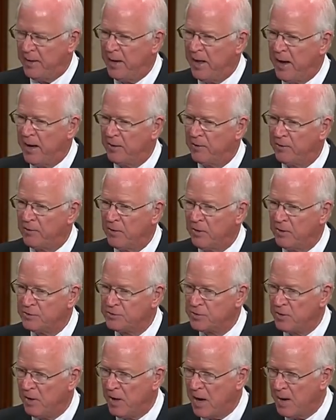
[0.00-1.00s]
an
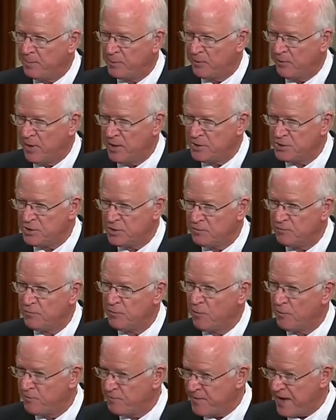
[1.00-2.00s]
agricultural operation
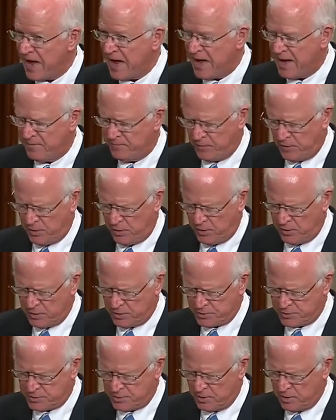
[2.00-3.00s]
for 5
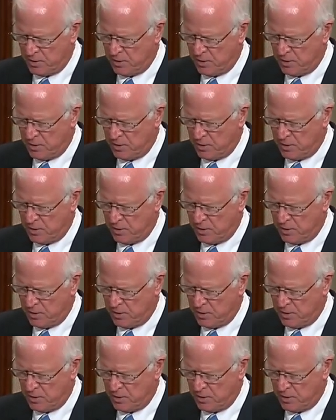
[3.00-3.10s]
years,